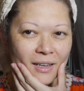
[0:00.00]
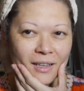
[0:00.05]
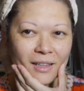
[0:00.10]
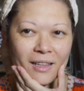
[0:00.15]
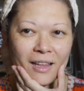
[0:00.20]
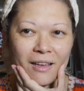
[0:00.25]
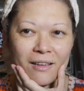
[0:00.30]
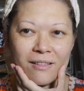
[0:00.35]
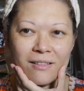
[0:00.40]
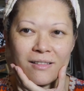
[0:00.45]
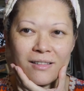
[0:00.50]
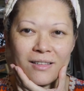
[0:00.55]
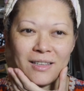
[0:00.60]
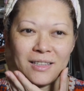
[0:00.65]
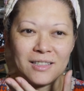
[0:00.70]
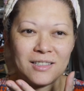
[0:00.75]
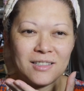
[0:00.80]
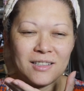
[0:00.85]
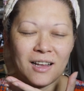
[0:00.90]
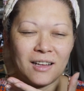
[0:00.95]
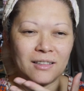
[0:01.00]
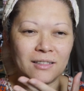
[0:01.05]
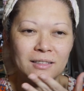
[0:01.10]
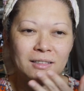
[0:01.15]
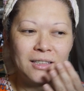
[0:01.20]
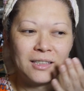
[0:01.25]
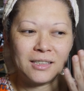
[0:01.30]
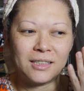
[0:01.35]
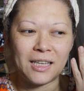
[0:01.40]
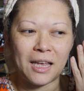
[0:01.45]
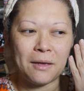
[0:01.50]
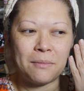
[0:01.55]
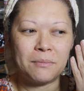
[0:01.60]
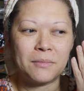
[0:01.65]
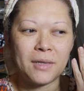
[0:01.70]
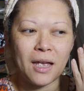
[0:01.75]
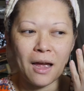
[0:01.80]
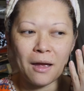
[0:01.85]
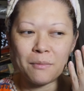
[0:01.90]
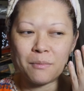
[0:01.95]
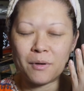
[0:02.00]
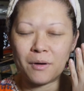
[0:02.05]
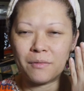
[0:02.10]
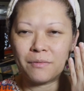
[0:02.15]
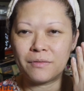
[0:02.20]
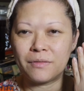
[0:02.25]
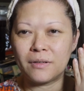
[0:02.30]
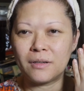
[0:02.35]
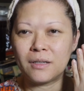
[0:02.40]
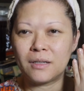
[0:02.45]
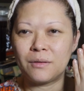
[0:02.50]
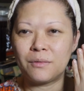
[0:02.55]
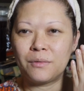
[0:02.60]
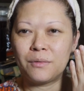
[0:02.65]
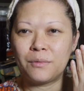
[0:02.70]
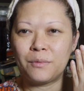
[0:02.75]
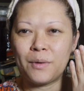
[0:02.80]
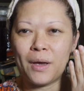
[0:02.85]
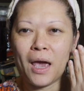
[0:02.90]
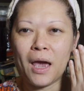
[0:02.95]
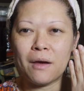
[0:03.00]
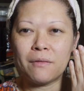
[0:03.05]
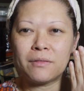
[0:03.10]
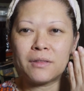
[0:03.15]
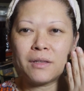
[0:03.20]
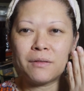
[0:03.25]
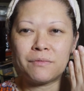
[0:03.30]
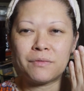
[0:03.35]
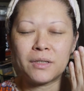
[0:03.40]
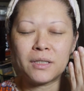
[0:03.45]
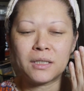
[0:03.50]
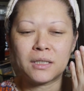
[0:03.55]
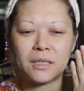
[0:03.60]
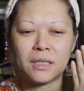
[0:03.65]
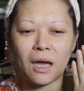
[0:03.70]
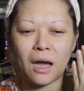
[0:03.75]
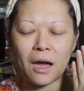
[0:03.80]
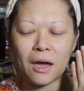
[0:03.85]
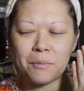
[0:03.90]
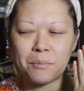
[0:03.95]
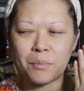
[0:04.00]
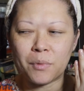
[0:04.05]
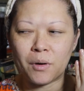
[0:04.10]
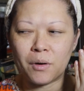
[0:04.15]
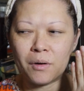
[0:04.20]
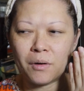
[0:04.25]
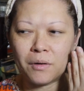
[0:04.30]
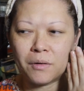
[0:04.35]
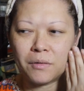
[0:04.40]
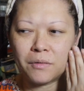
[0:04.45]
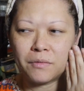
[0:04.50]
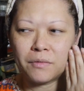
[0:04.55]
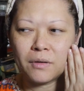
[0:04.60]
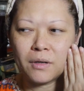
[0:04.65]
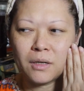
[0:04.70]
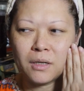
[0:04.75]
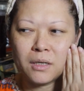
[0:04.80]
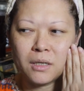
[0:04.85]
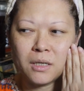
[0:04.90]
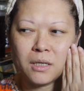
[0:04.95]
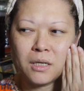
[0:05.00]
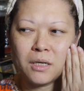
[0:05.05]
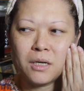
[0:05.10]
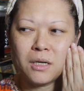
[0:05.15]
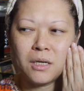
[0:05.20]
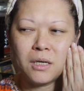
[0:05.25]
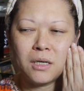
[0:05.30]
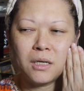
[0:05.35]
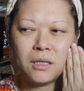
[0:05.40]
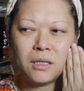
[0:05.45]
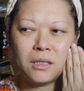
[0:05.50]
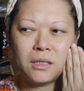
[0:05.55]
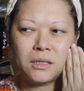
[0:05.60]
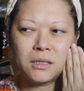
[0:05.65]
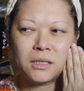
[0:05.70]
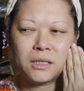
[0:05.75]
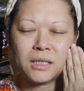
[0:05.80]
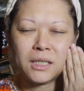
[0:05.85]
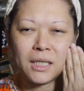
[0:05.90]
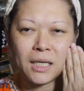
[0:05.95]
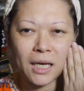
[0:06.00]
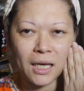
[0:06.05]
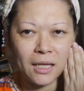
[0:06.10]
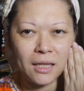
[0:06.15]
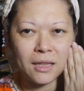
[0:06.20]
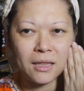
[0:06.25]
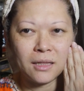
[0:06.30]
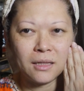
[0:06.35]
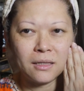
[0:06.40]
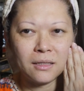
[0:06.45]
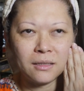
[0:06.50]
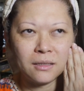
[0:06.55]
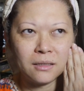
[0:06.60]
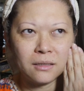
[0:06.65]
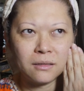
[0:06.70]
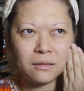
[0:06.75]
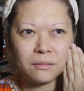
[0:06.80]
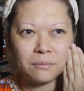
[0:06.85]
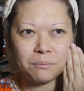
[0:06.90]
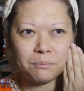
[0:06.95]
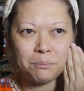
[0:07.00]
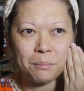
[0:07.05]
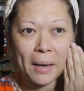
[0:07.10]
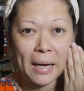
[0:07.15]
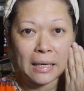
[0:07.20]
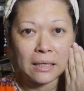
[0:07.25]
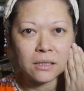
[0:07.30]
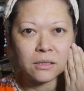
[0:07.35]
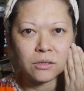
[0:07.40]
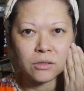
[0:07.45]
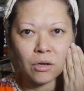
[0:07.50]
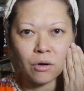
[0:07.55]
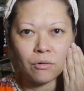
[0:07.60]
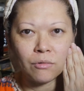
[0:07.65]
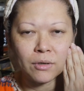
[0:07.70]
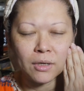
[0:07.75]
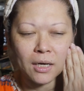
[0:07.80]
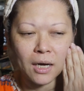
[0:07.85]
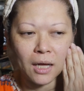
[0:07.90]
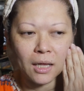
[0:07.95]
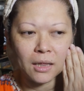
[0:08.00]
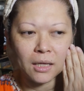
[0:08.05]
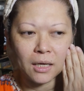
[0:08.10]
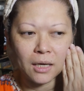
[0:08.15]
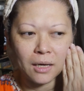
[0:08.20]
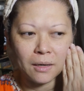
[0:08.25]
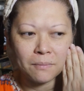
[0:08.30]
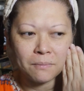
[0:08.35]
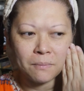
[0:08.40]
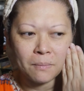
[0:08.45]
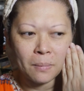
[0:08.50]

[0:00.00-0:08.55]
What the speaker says: Like it's not the same type of. We have different type of skin base tone color.